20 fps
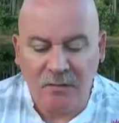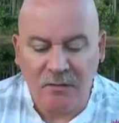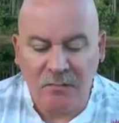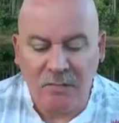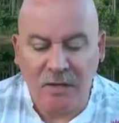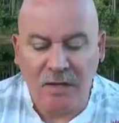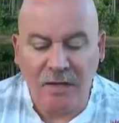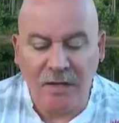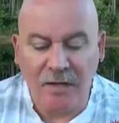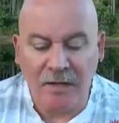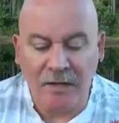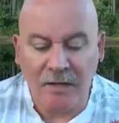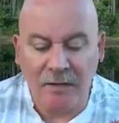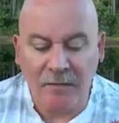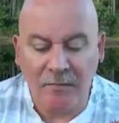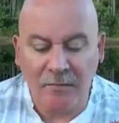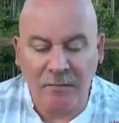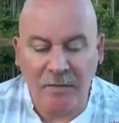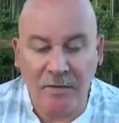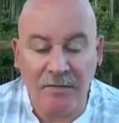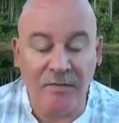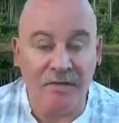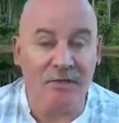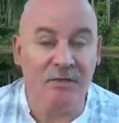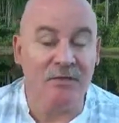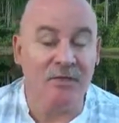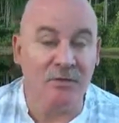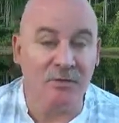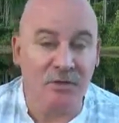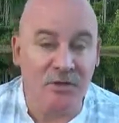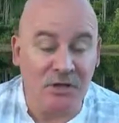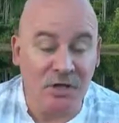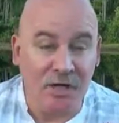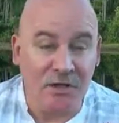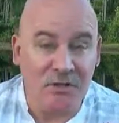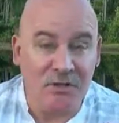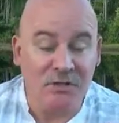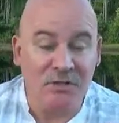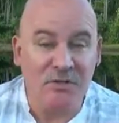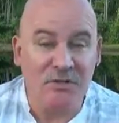by the
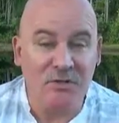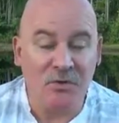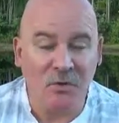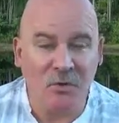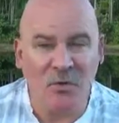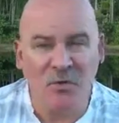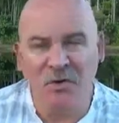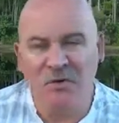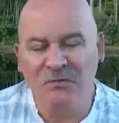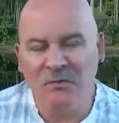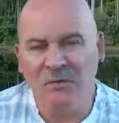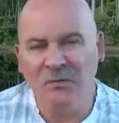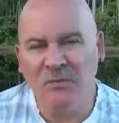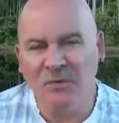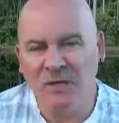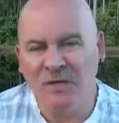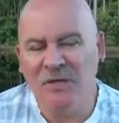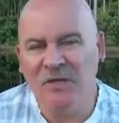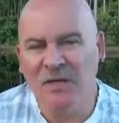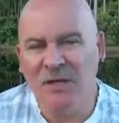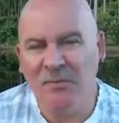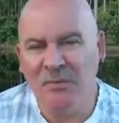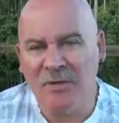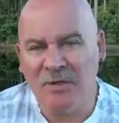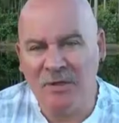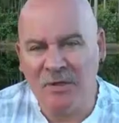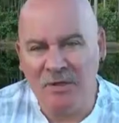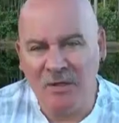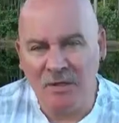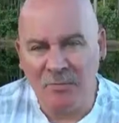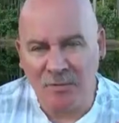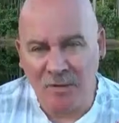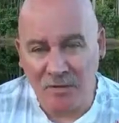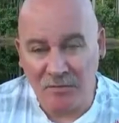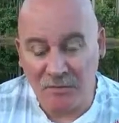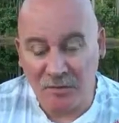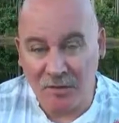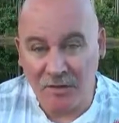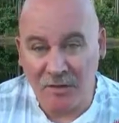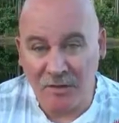associations, or if it will end up being done by
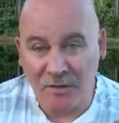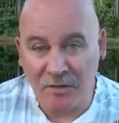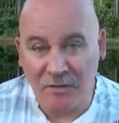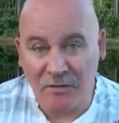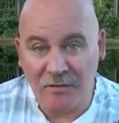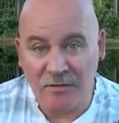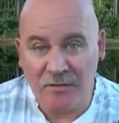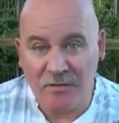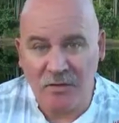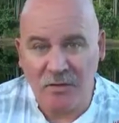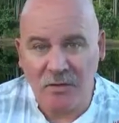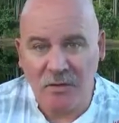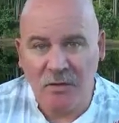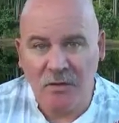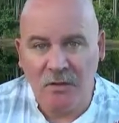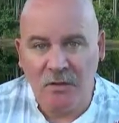the regulators.